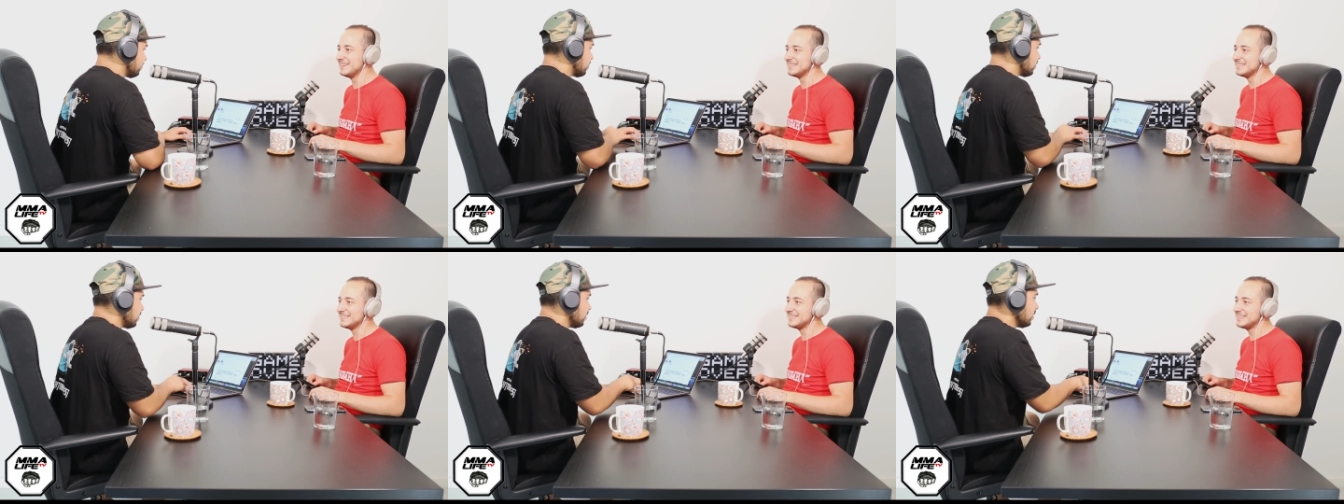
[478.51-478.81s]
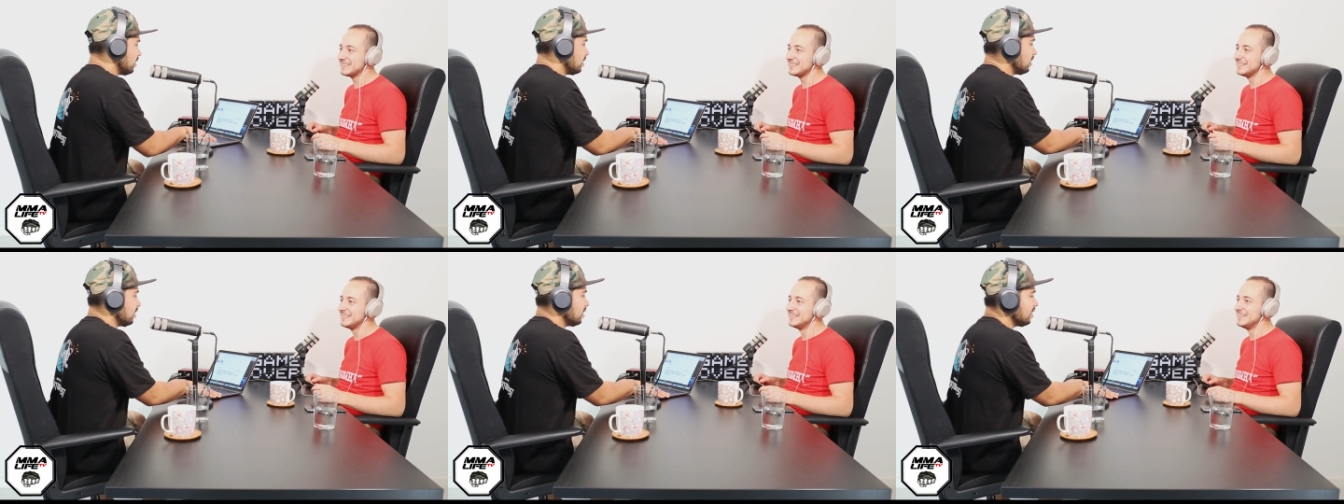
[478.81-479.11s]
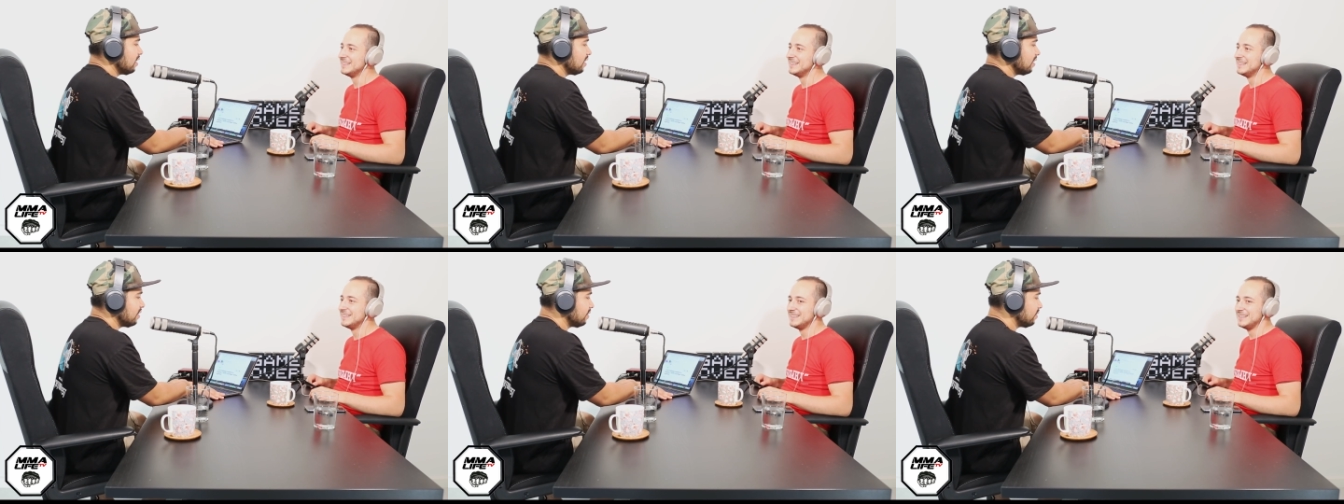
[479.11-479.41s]
And it's just like,
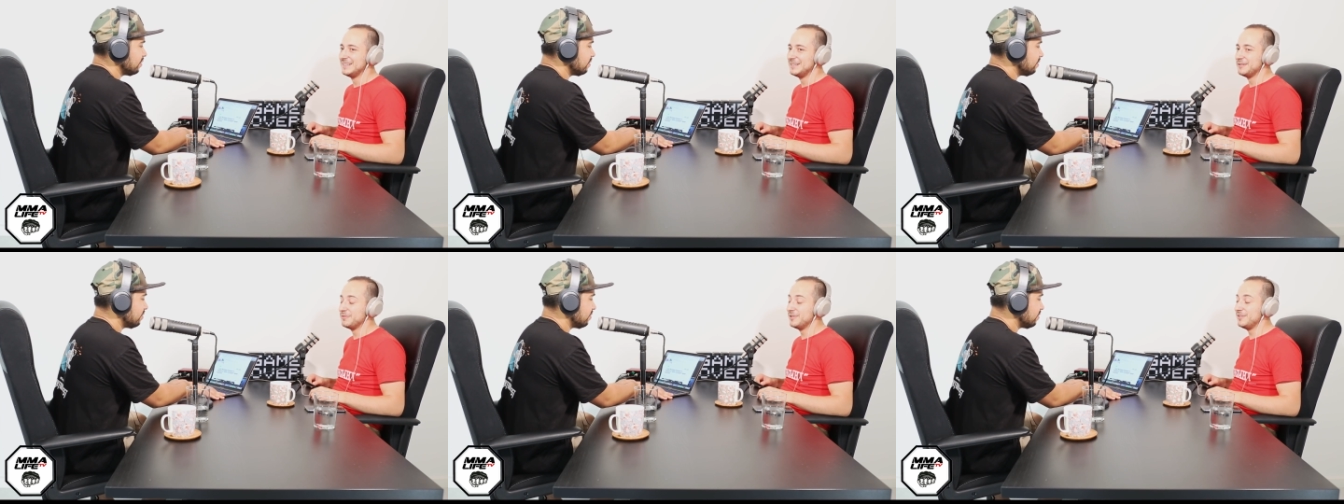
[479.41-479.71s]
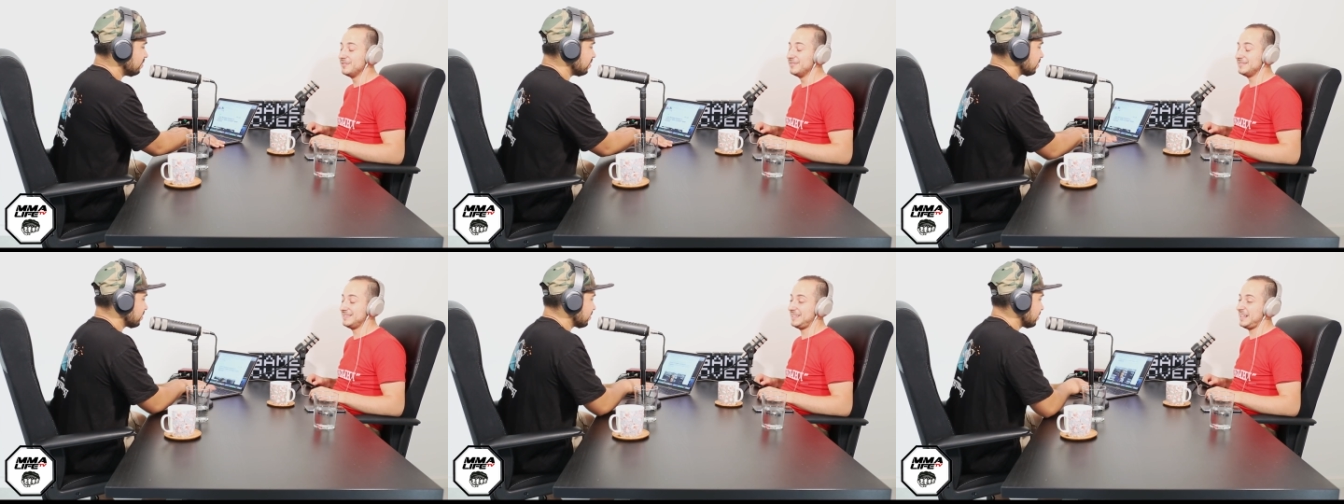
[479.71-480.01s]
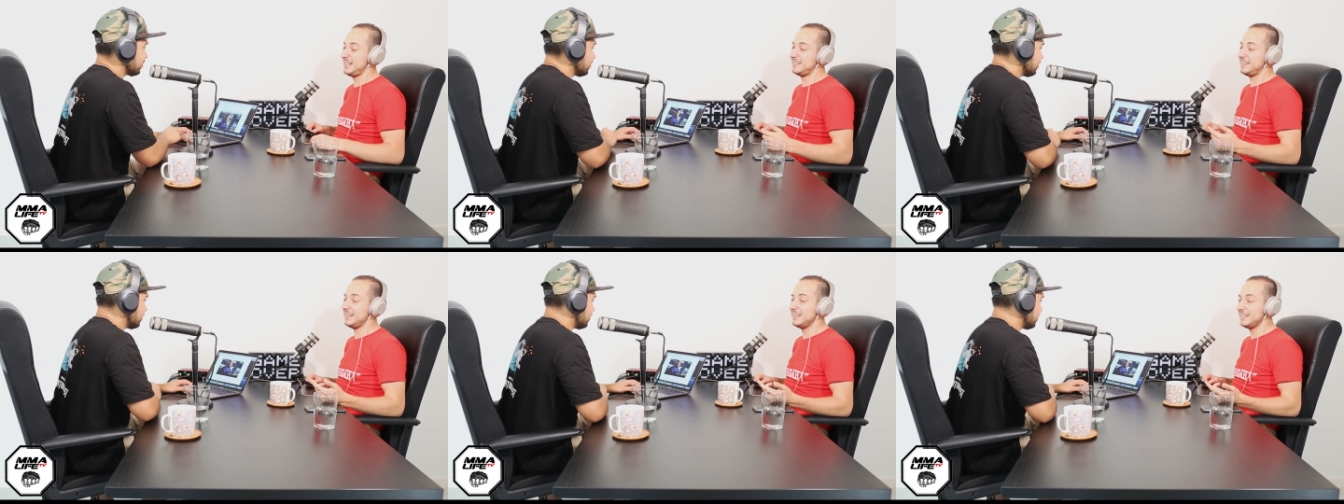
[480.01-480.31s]
well, that